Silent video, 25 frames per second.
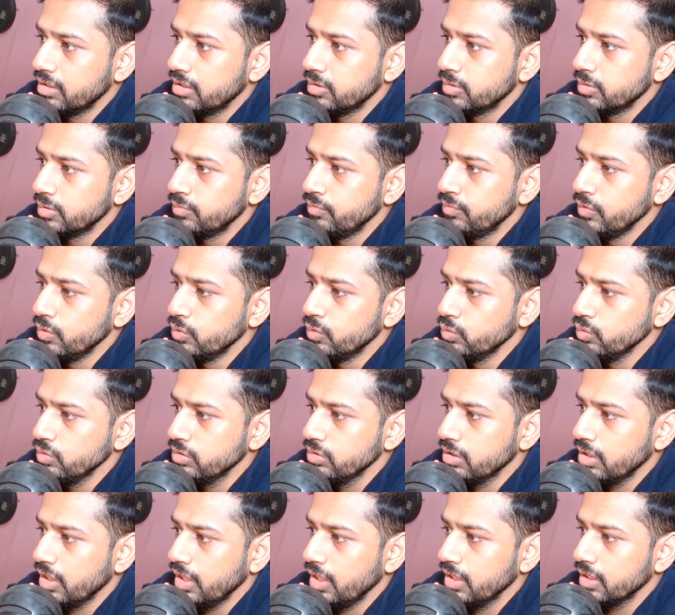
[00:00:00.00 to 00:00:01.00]

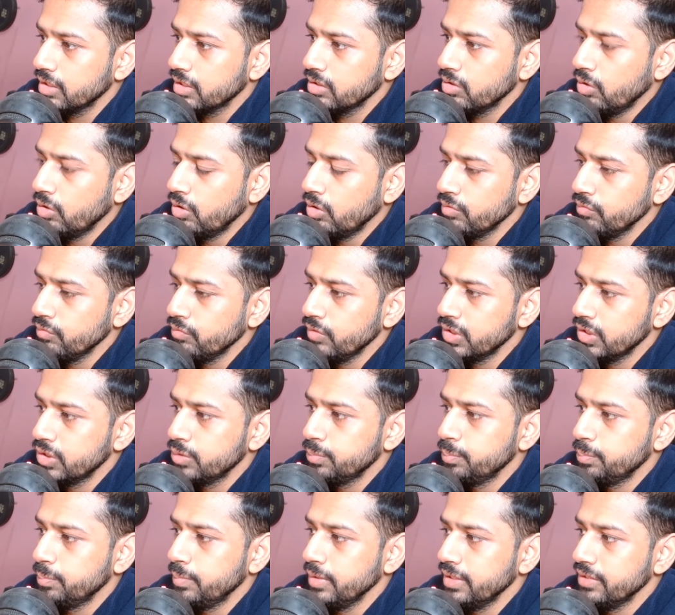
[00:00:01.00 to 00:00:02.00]
views, like on
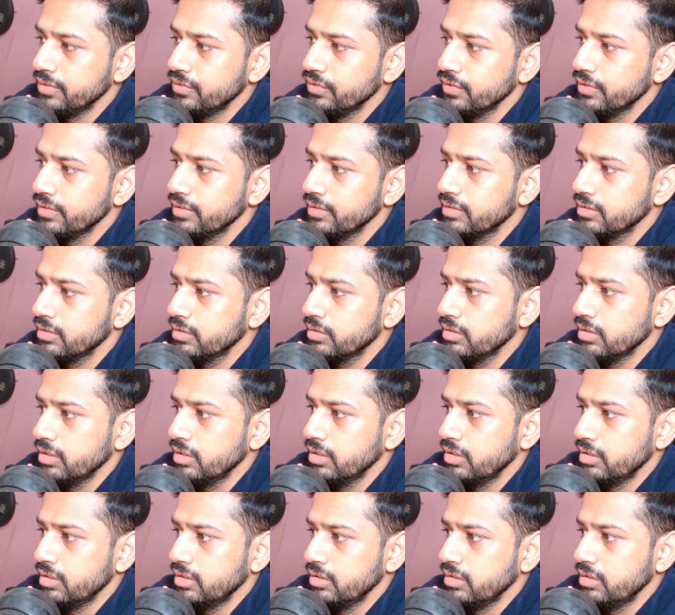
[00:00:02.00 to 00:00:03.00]
which pages
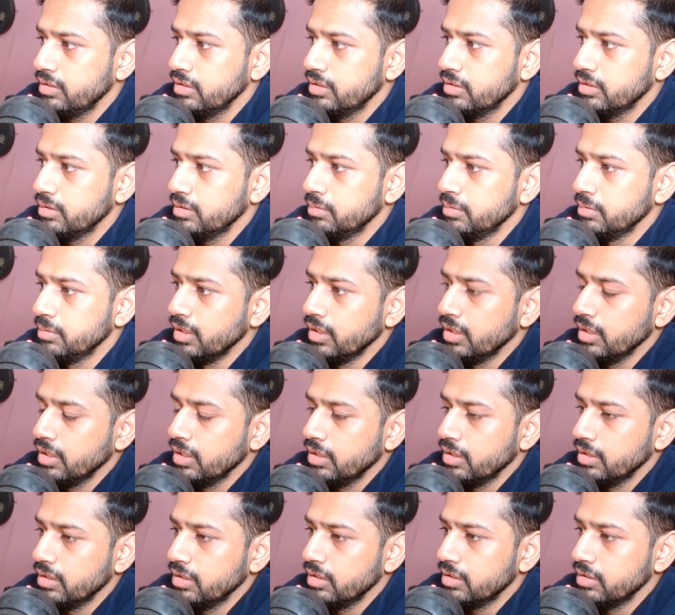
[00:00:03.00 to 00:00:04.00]
the
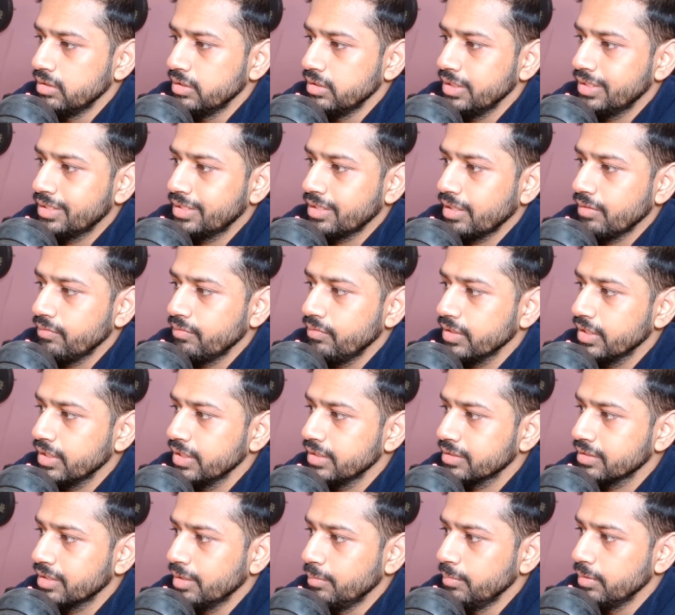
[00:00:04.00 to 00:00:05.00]
traffic
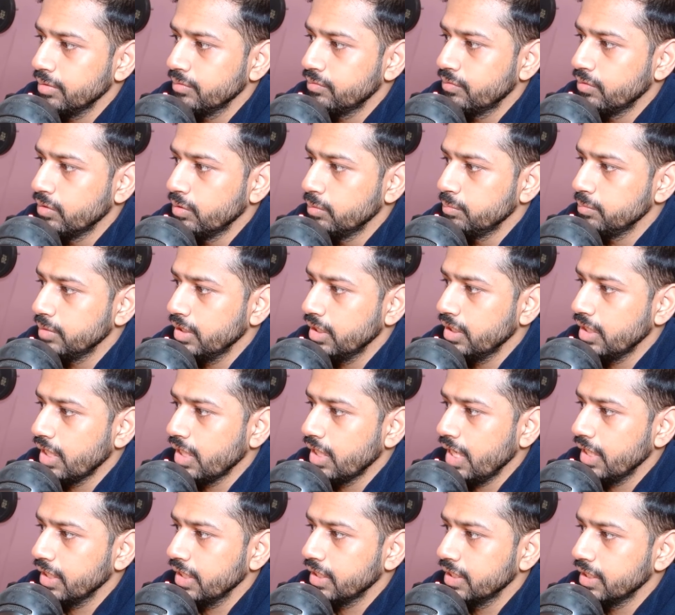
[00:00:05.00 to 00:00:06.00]
is coming from. Then
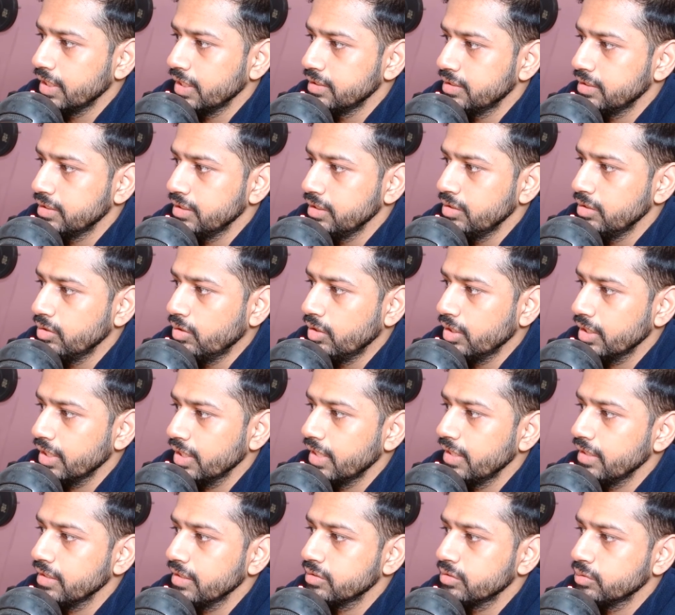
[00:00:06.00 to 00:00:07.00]
I can see
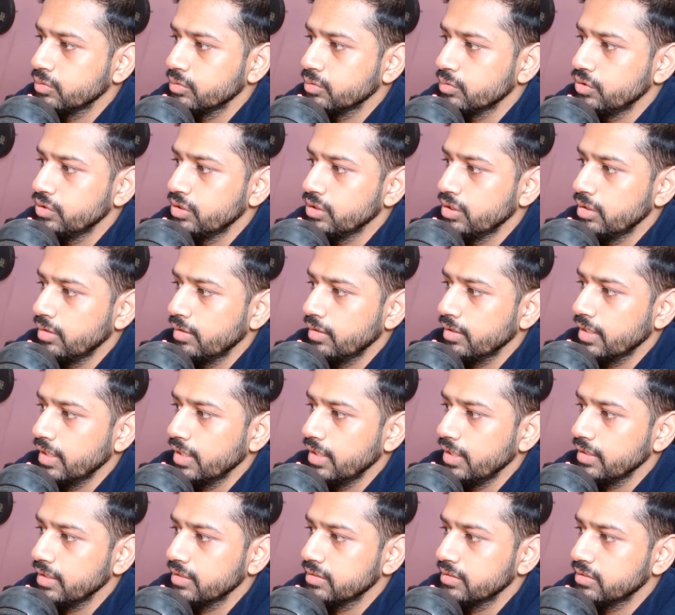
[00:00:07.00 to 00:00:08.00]
organic social,
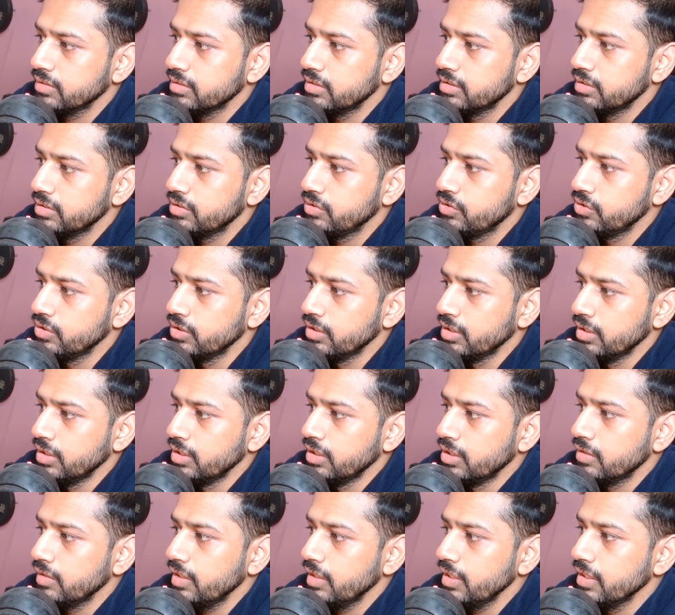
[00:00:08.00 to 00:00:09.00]
organic search,
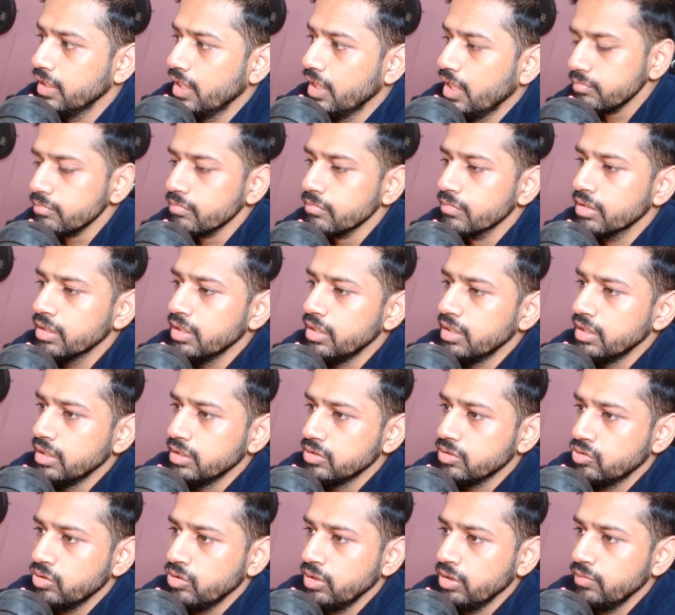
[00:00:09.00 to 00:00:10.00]
right?
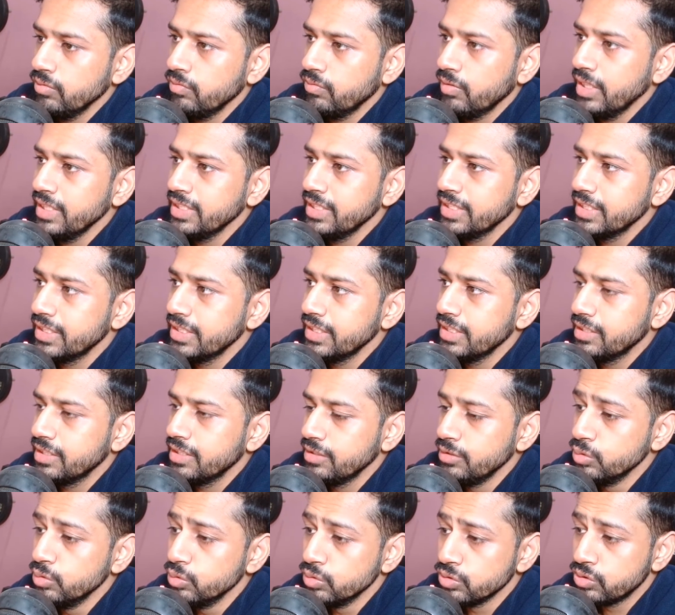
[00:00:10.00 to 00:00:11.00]
So if I
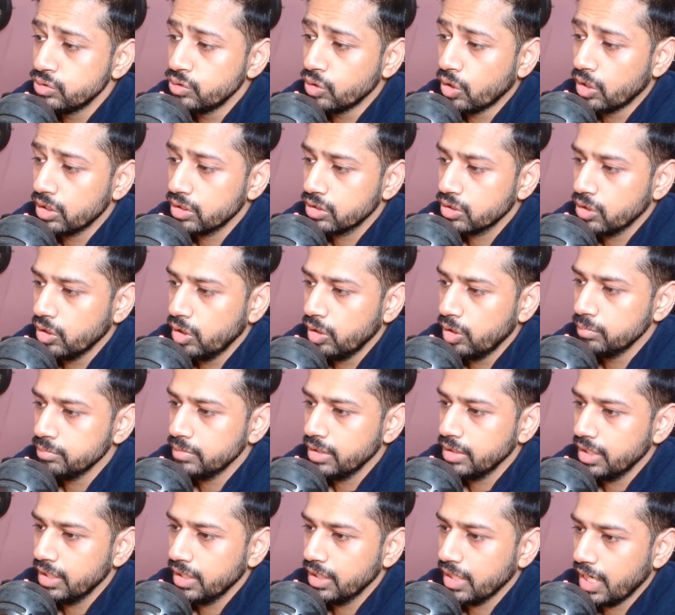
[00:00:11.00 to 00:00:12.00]
didn't use
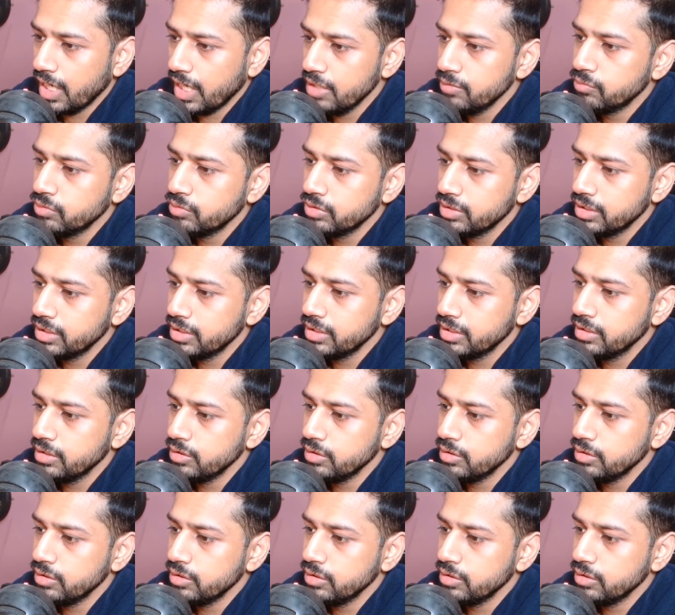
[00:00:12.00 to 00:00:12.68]
.com, then I wouldn't